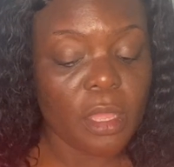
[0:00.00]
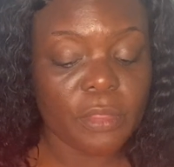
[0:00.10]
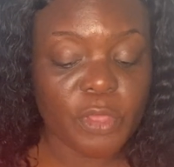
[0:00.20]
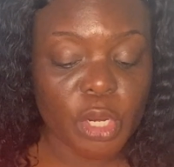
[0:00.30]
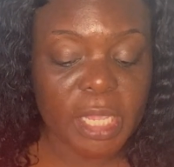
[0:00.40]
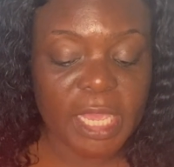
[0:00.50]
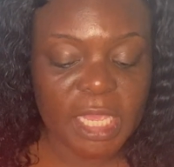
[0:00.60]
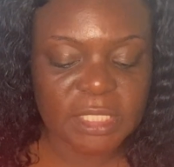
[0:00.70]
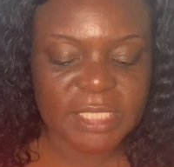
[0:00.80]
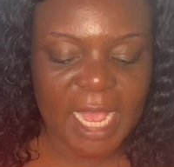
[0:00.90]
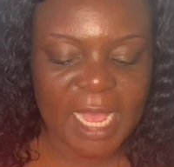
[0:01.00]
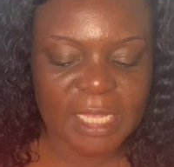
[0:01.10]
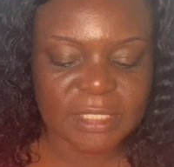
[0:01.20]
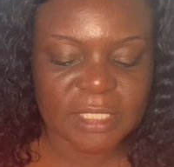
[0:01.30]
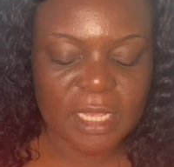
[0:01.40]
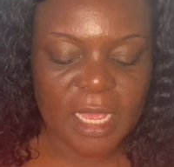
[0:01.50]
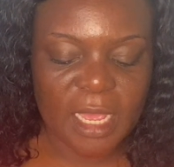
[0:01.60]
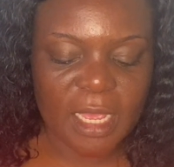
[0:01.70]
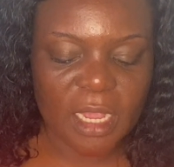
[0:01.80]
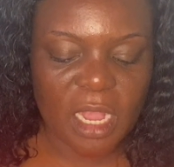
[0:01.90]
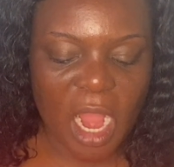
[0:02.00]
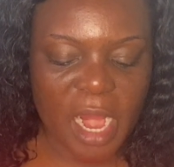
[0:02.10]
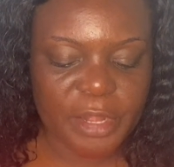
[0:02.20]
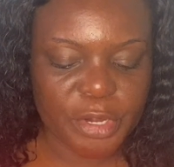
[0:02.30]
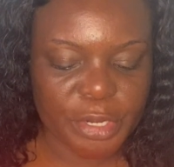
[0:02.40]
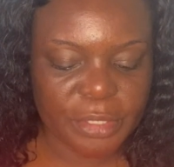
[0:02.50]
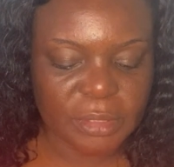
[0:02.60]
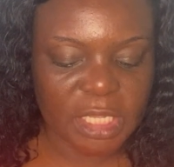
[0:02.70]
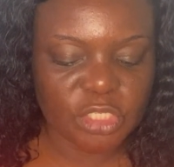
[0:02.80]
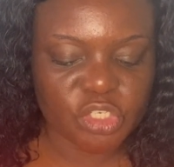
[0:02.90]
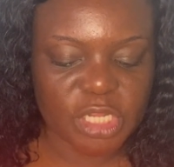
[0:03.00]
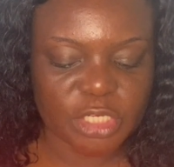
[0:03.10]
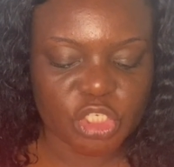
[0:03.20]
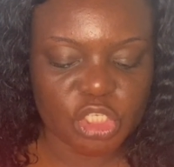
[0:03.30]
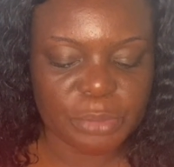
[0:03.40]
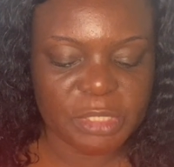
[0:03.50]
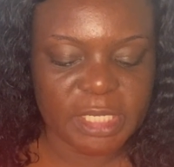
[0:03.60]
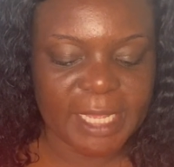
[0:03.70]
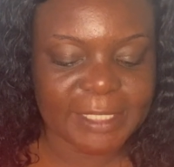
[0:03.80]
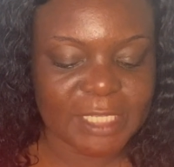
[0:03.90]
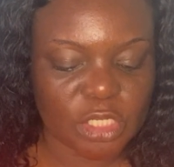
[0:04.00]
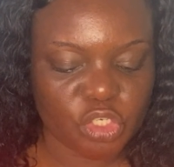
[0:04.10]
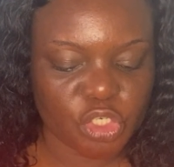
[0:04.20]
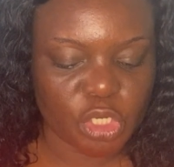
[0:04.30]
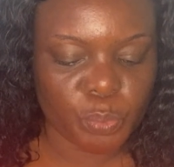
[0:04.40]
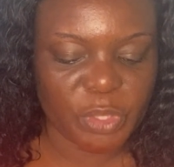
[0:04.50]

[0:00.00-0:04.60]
Their case has garnered international media attention,